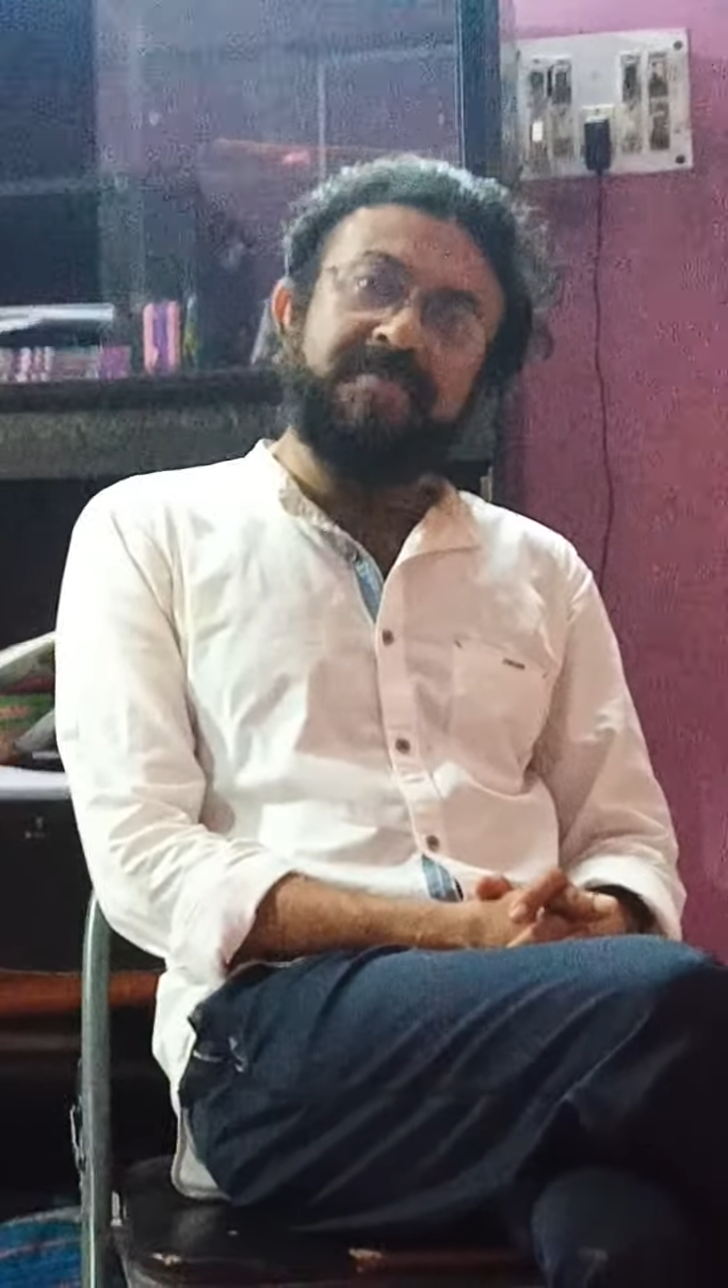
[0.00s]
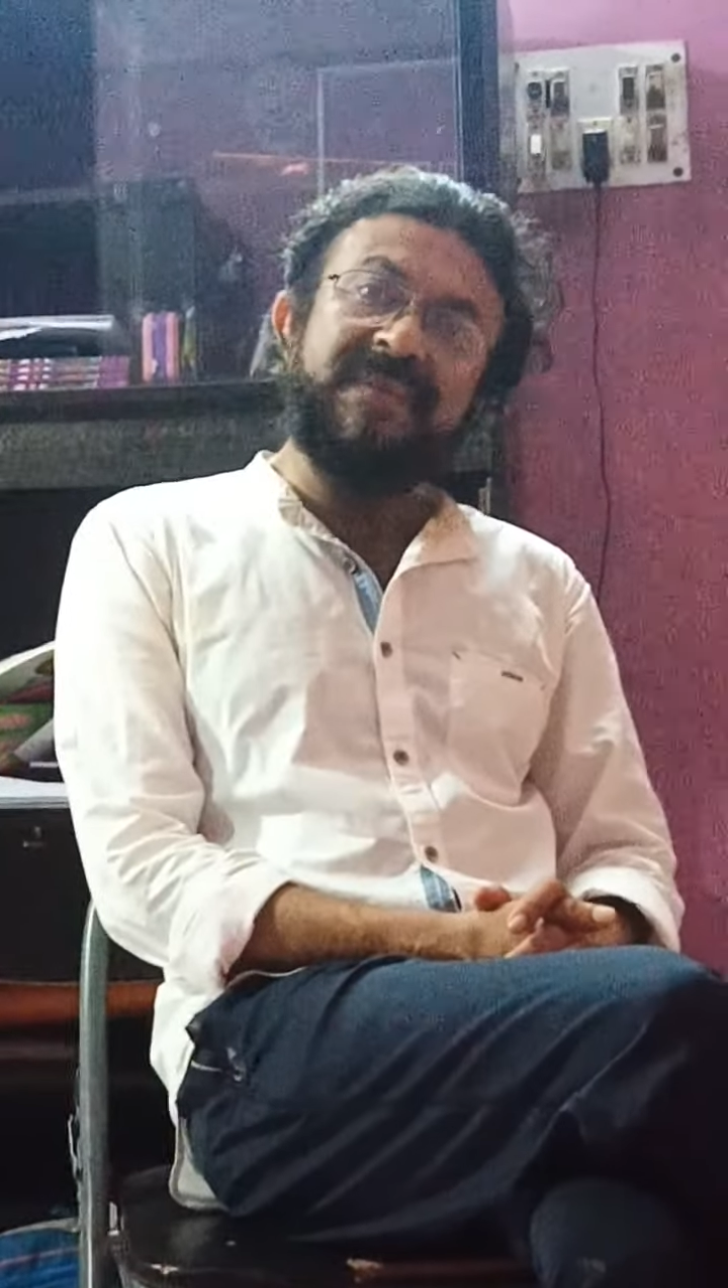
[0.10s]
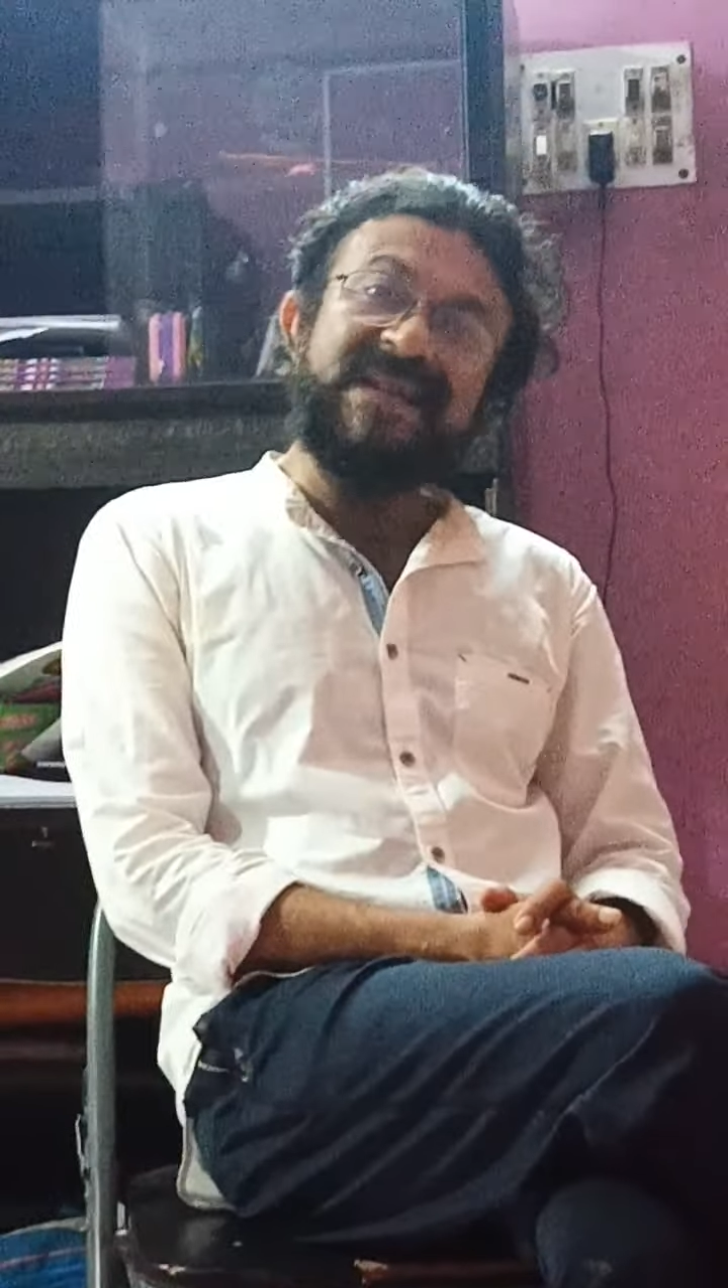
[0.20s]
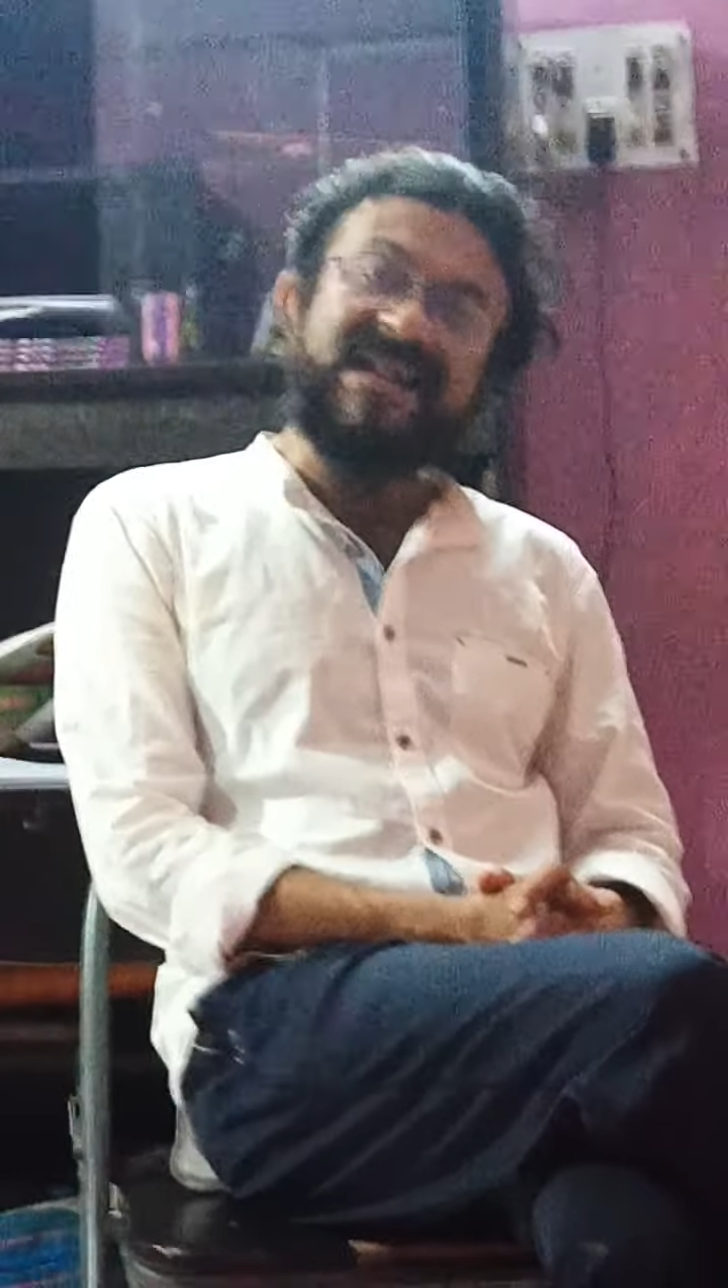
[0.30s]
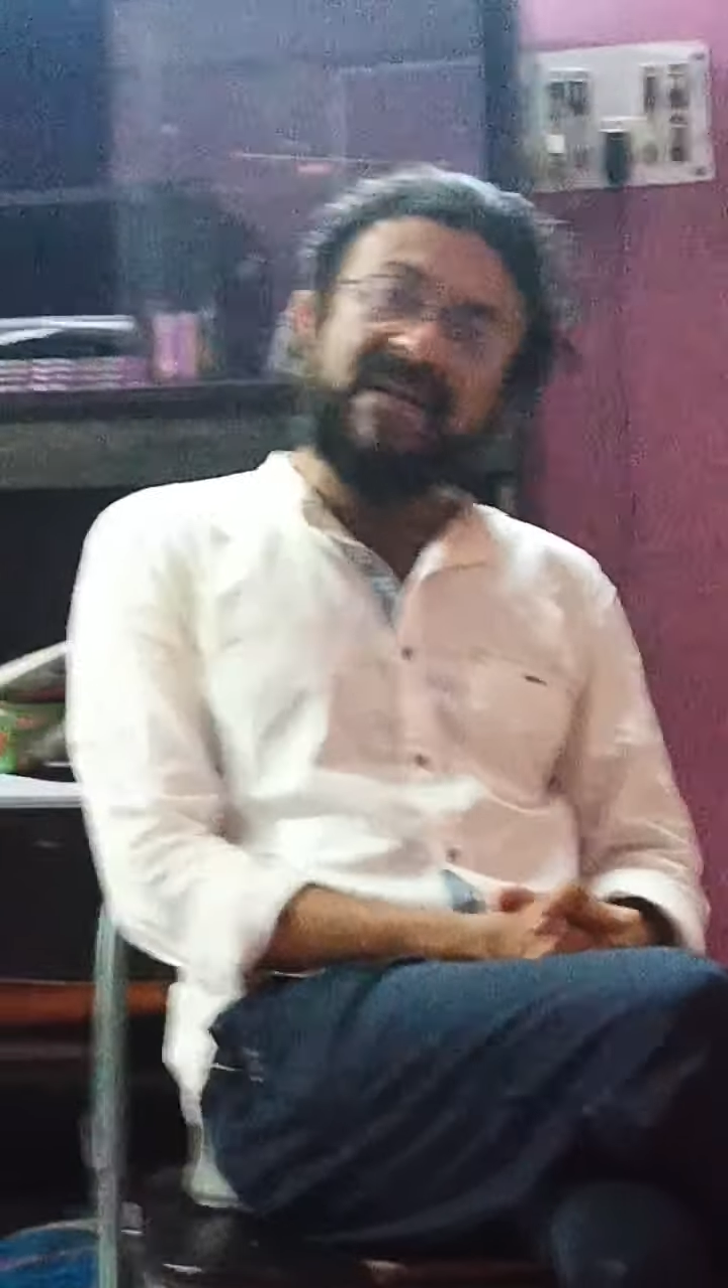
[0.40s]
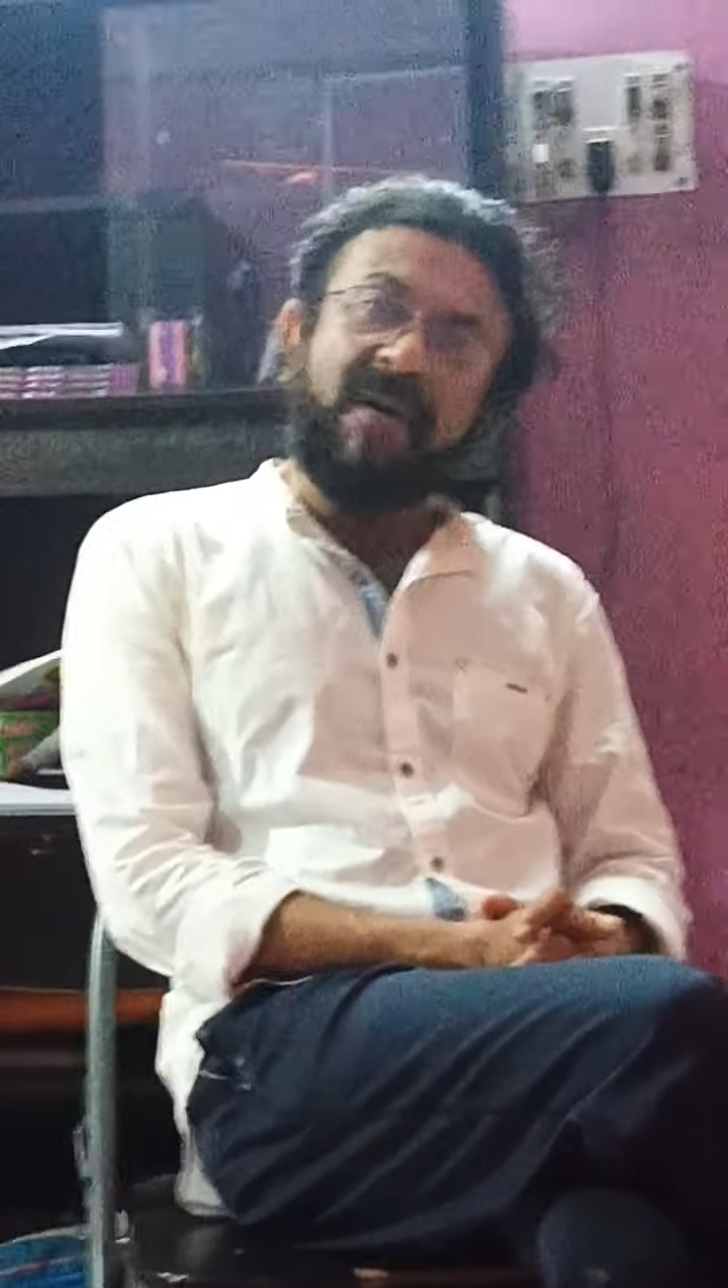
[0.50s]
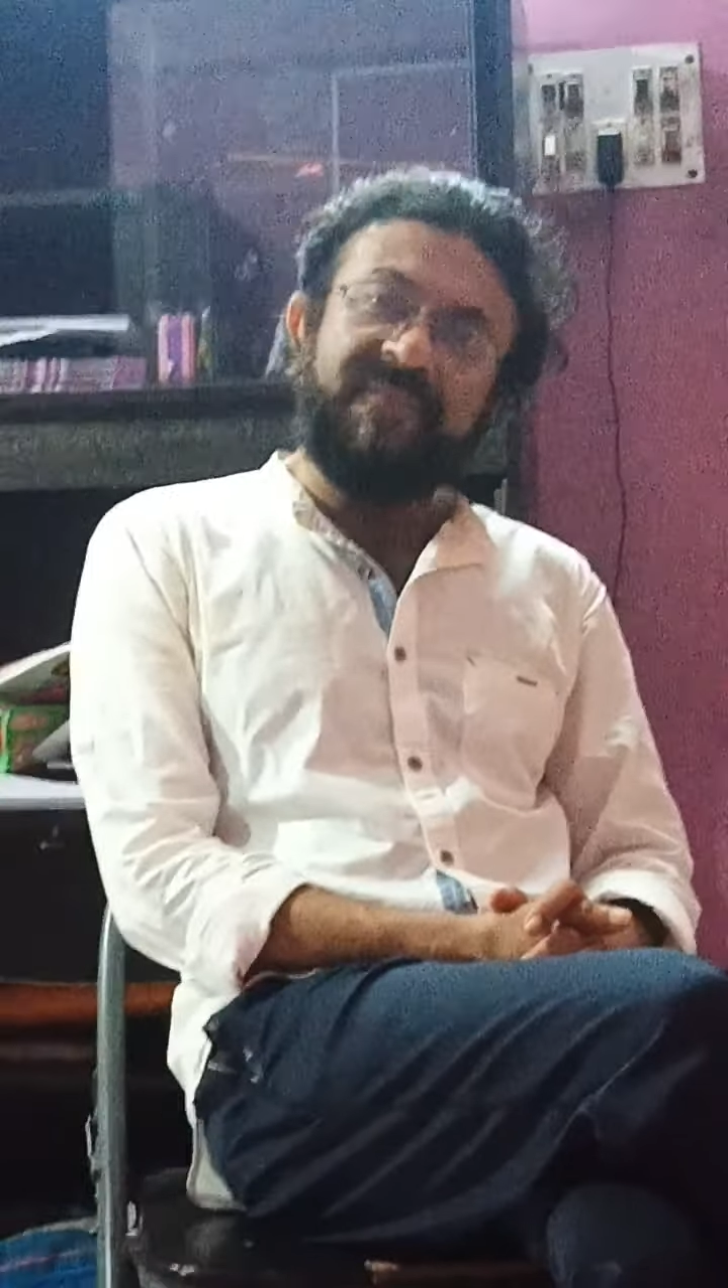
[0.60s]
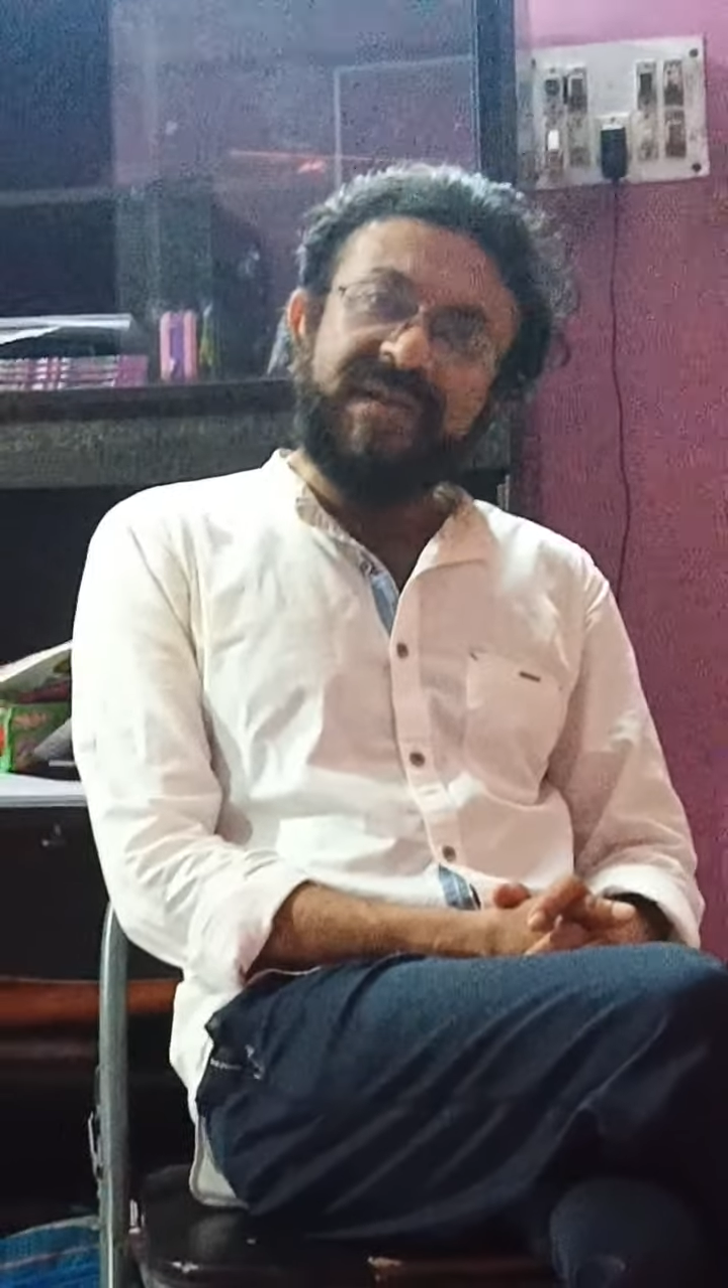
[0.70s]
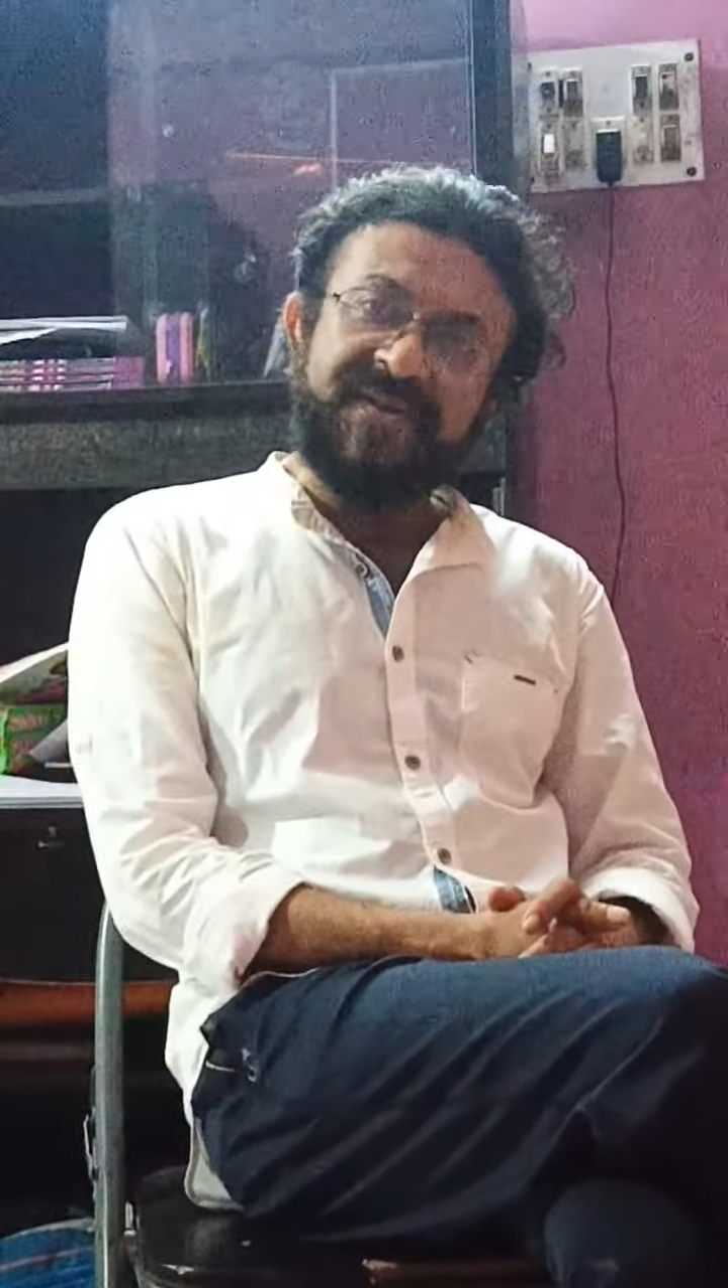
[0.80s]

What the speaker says: medium of